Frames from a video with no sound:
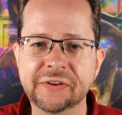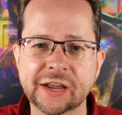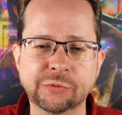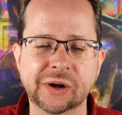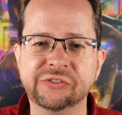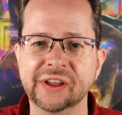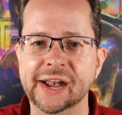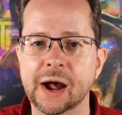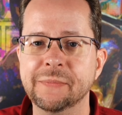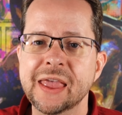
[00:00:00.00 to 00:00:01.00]
If you guys want to
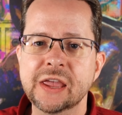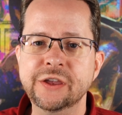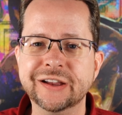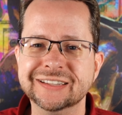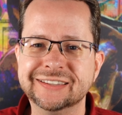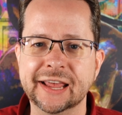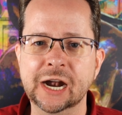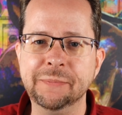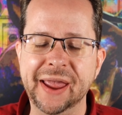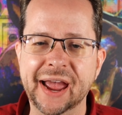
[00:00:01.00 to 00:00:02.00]
sign up, you can sign
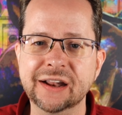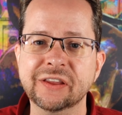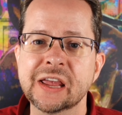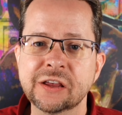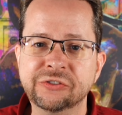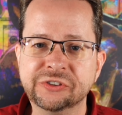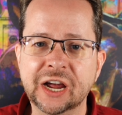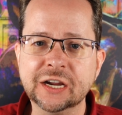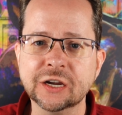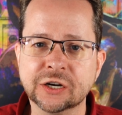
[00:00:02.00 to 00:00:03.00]
up at
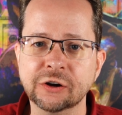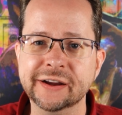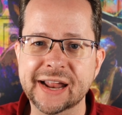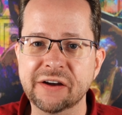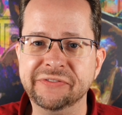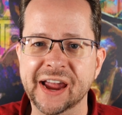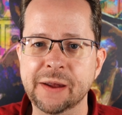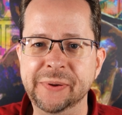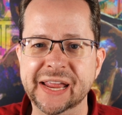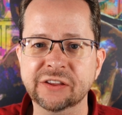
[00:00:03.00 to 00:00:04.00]

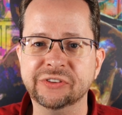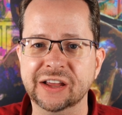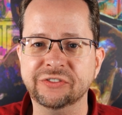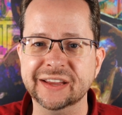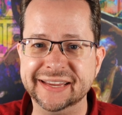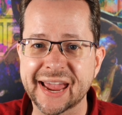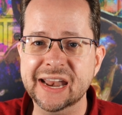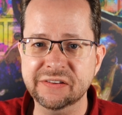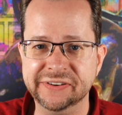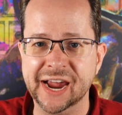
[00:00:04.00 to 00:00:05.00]
stockcurry.vip slash
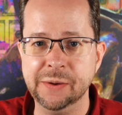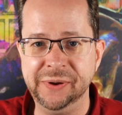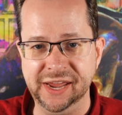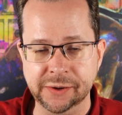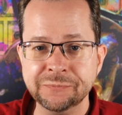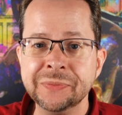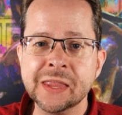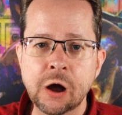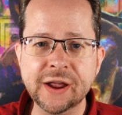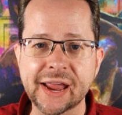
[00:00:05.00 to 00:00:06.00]
getvip.
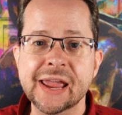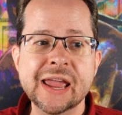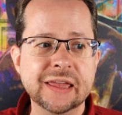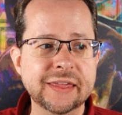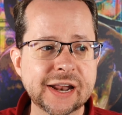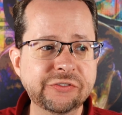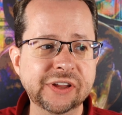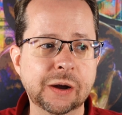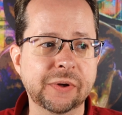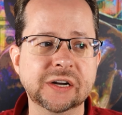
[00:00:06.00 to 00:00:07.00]
Okay, the next
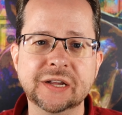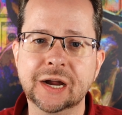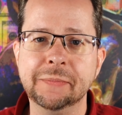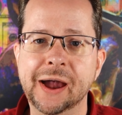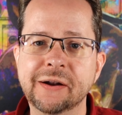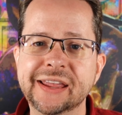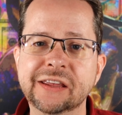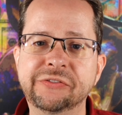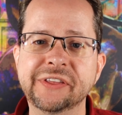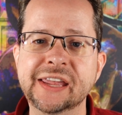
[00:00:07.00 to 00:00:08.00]
thing I want to talk about
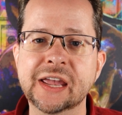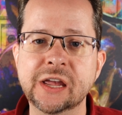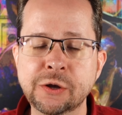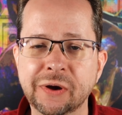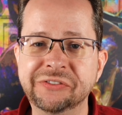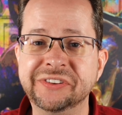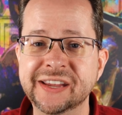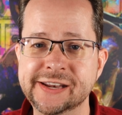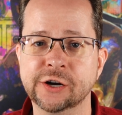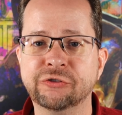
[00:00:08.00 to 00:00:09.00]
is the U.S.
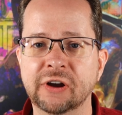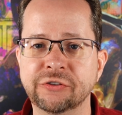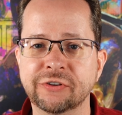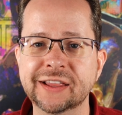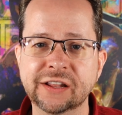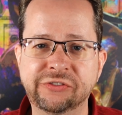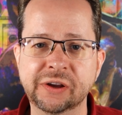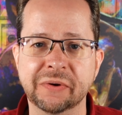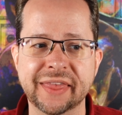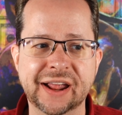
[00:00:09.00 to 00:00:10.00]
10-year Treasury. Let's
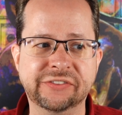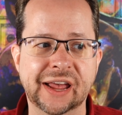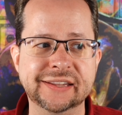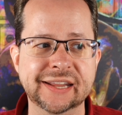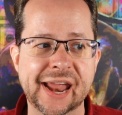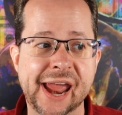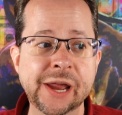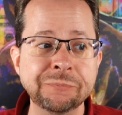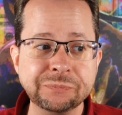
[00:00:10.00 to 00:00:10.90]
see where that's at today.